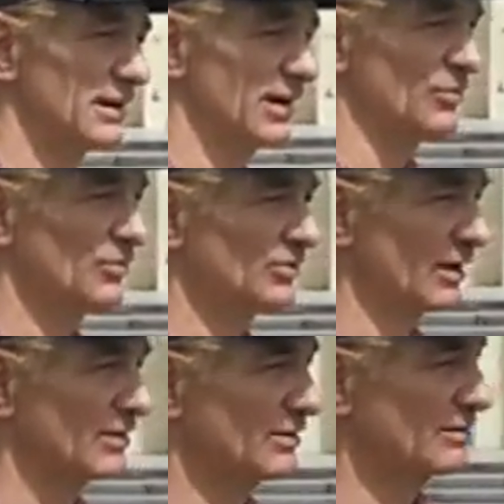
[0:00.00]
I almost
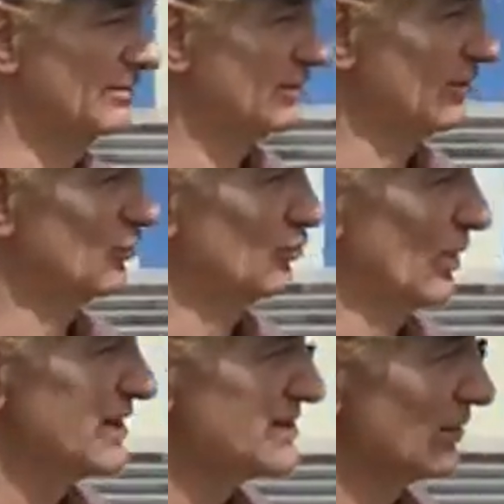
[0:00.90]
got killed
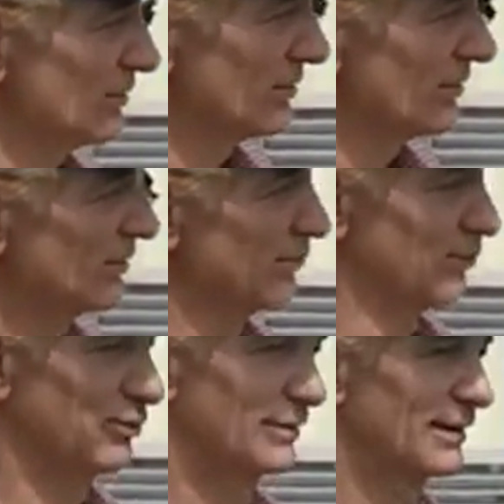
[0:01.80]
twice out there.
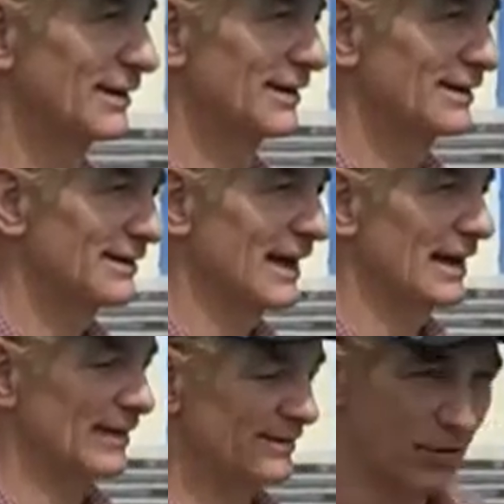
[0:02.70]

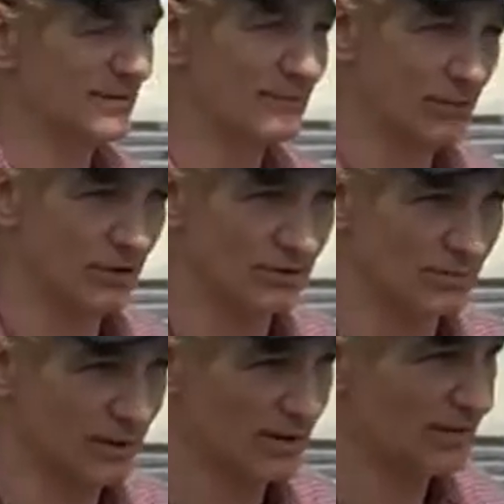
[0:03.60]
Guy let the skiff out in the
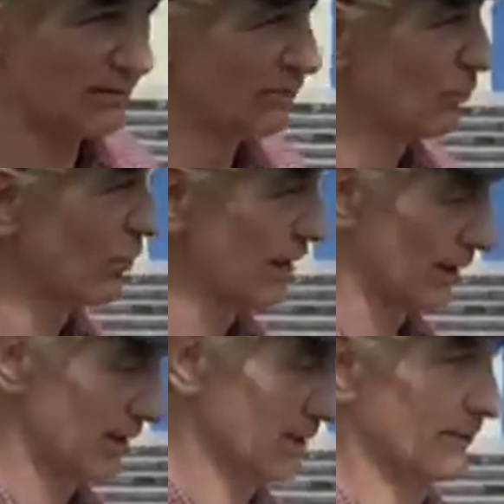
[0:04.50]
middle of the
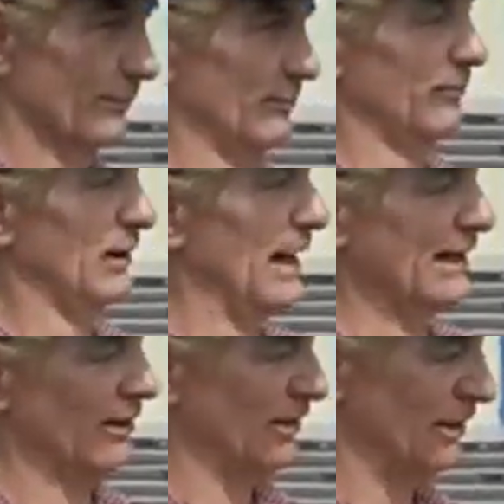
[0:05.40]
morning and
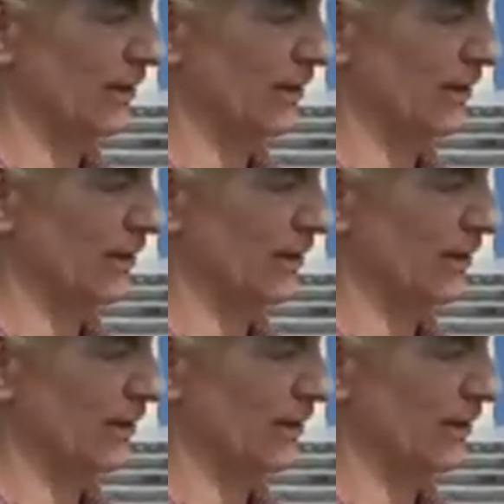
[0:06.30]
blackout, and